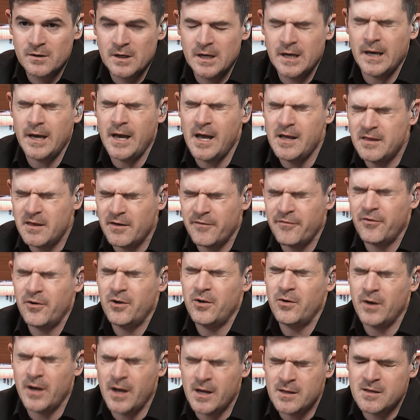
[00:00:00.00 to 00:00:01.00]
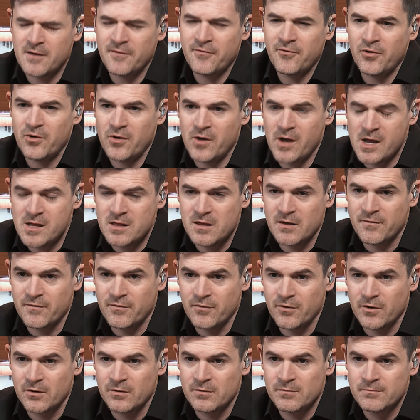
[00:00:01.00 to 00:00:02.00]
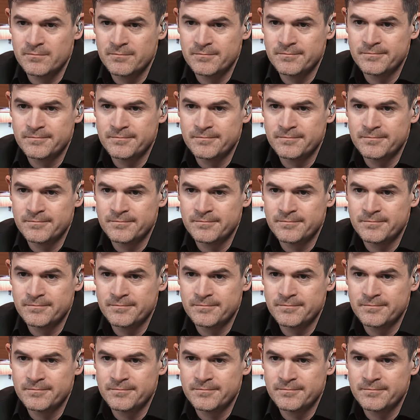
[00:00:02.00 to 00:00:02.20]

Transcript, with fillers: I hate that for you. I hate that for you. I hate that for you.